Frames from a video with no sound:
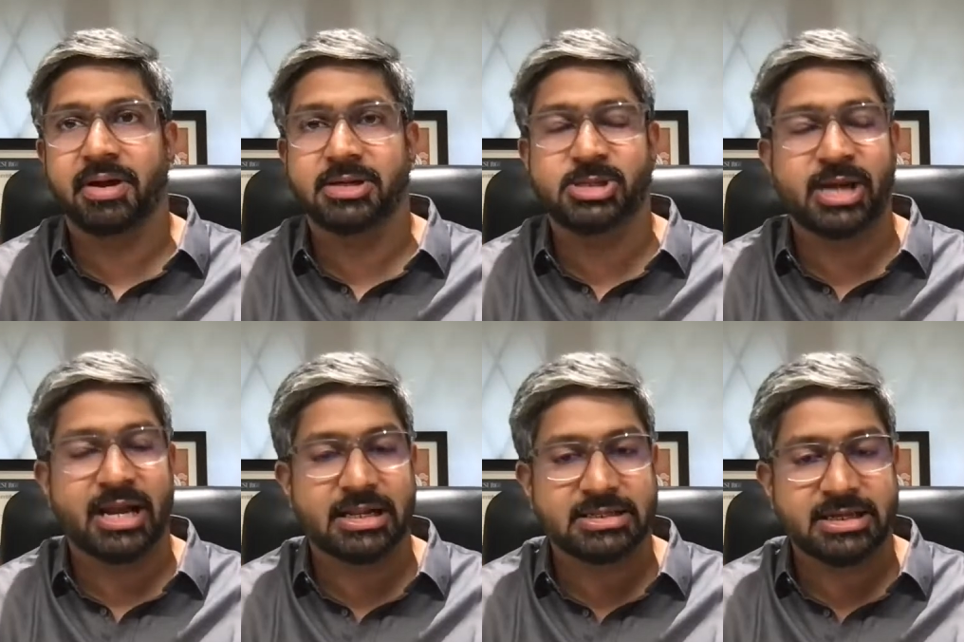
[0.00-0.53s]

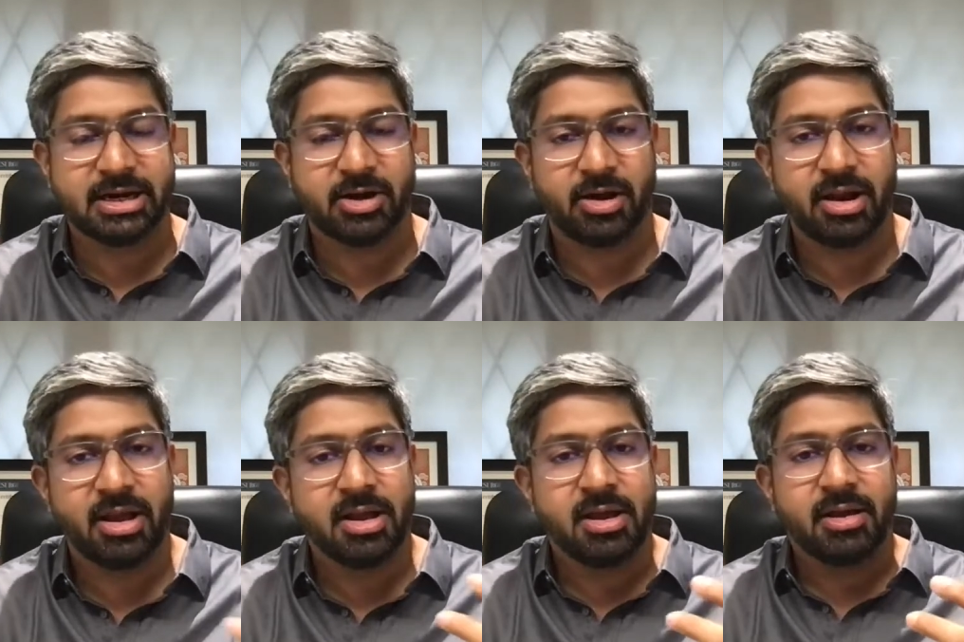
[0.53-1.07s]
gels and
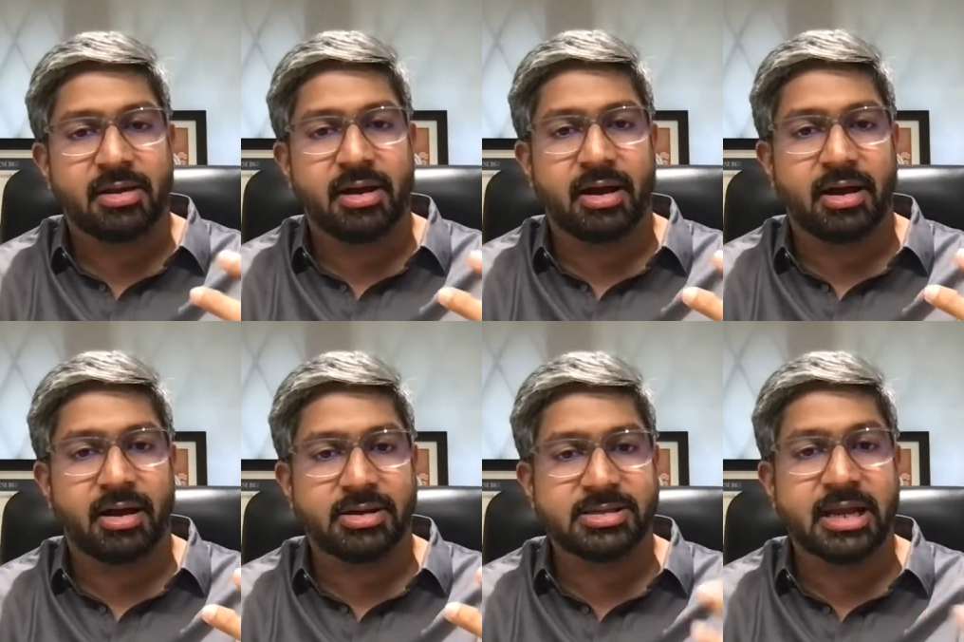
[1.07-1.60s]
all,
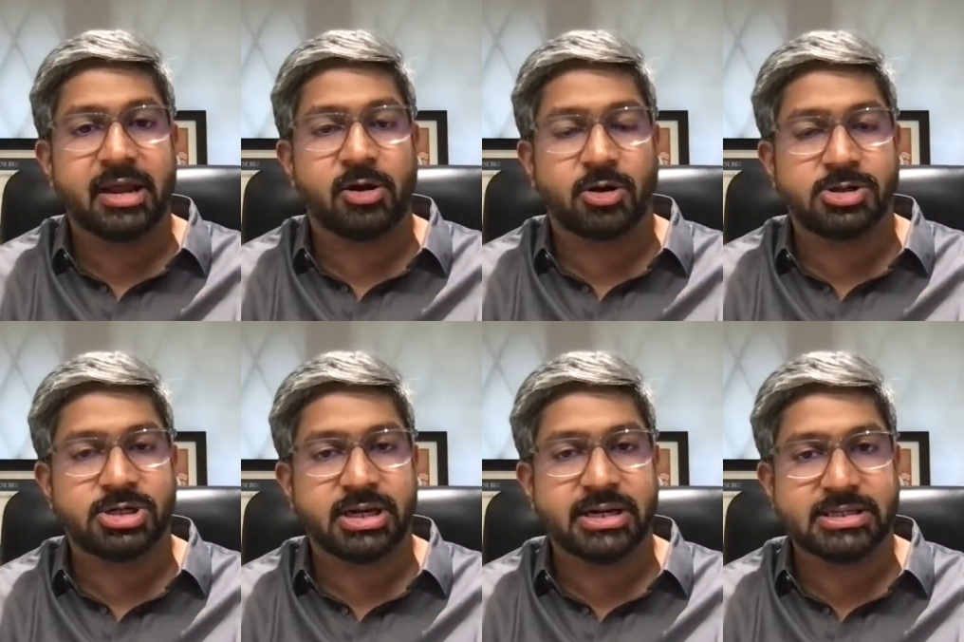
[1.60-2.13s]

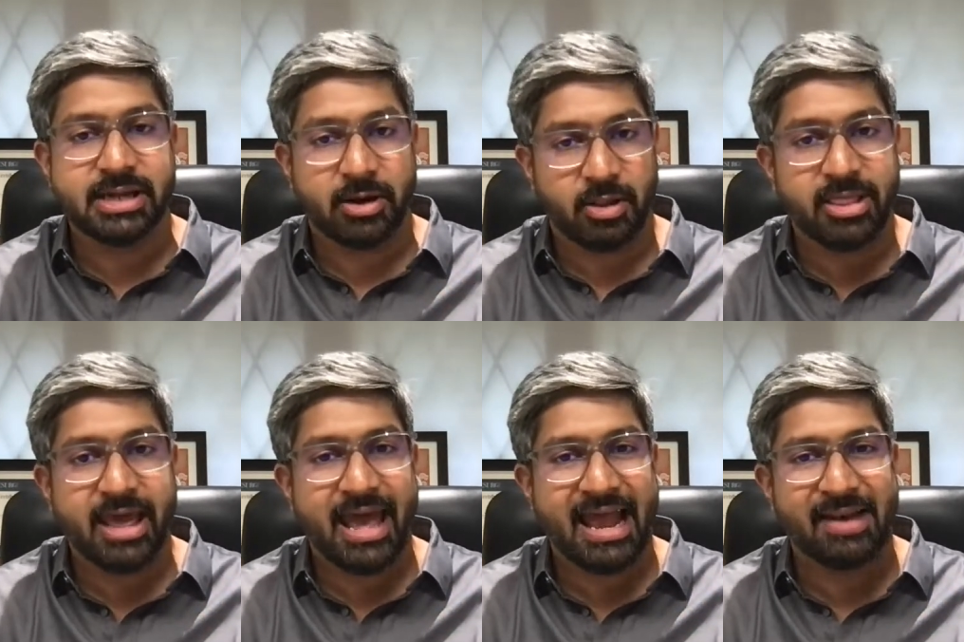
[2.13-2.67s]
silicone sheets and all.
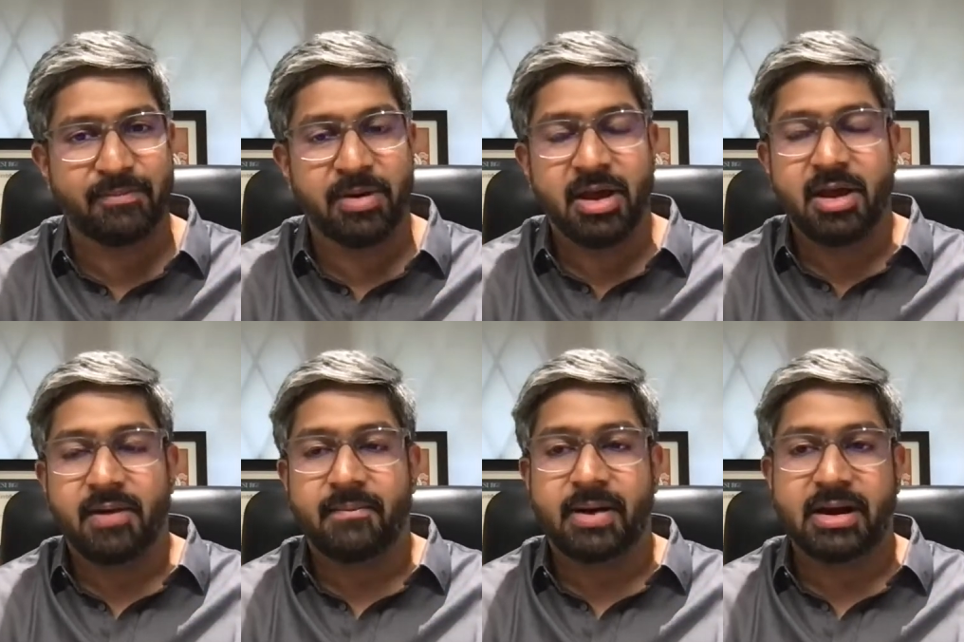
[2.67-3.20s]
They help,
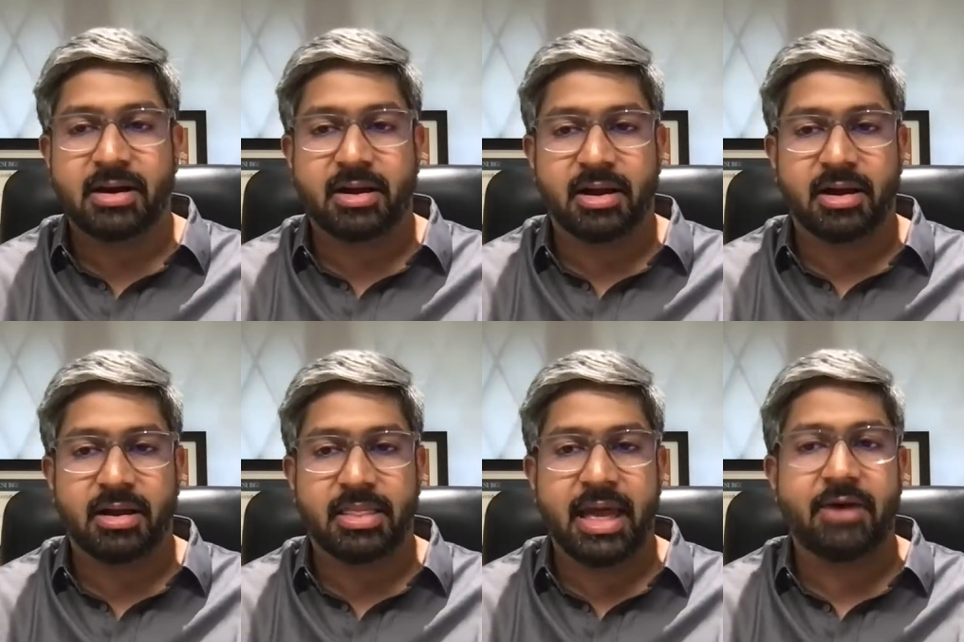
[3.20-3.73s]
but
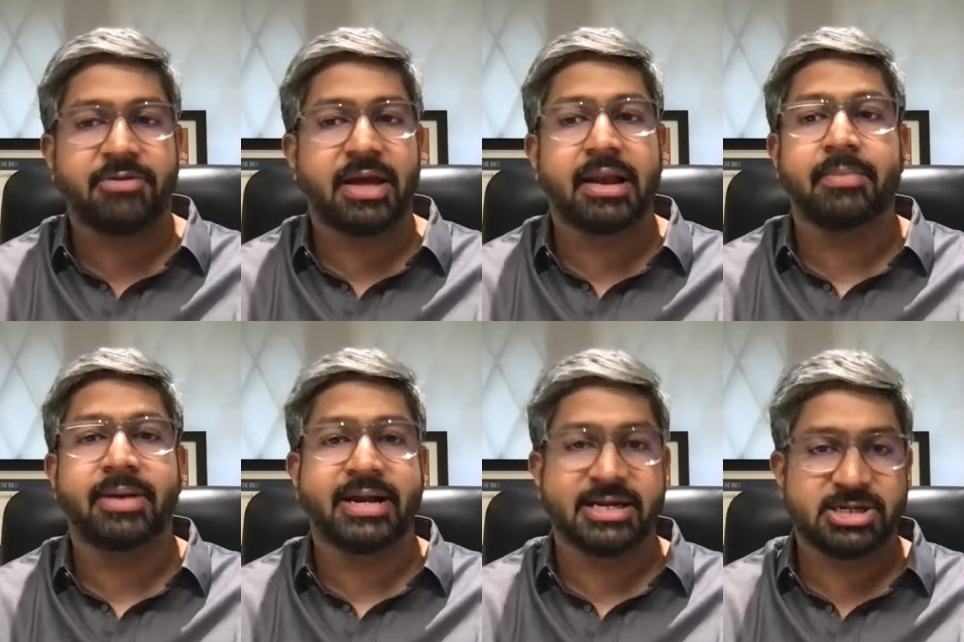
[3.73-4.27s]
they have their
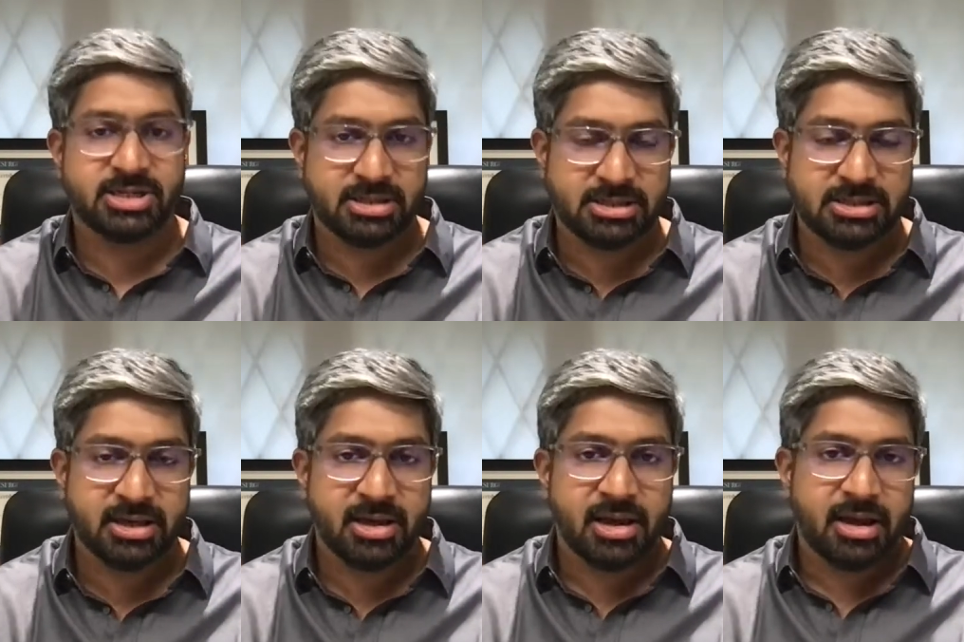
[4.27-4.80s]
limitations.